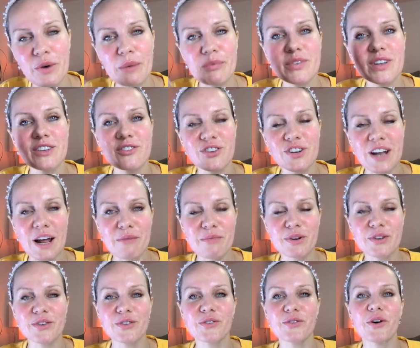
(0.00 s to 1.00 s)
website,
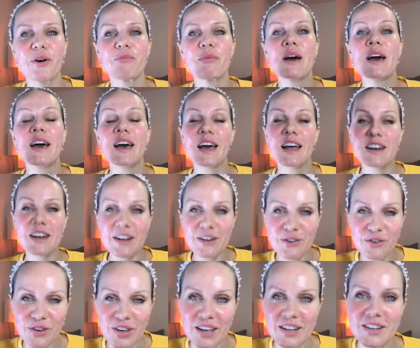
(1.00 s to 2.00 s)
genamber.com, and then
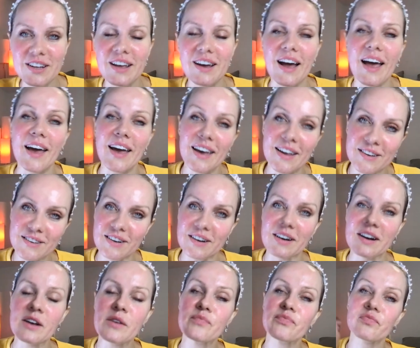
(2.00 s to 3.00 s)
you can
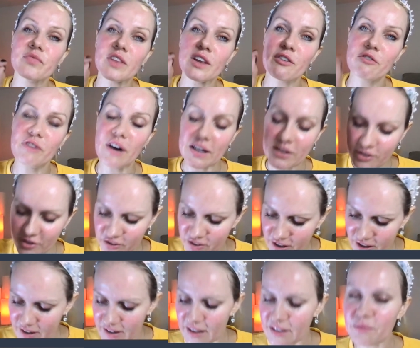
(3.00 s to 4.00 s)
enter Father's
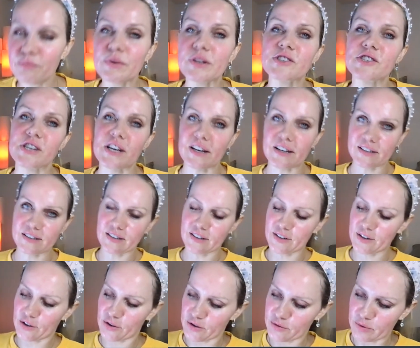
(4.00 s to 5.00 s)
Day. Let me check the
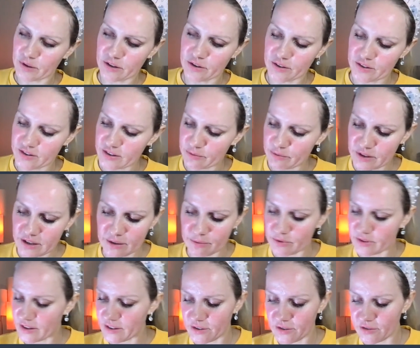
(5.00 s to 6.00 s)
code because
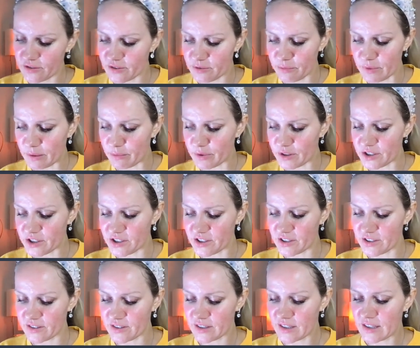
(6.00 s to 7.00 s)
sometimes I don't remember
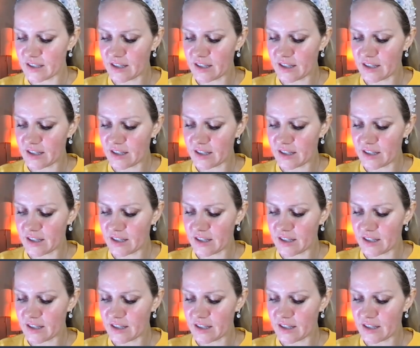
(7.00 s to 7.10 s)
shit.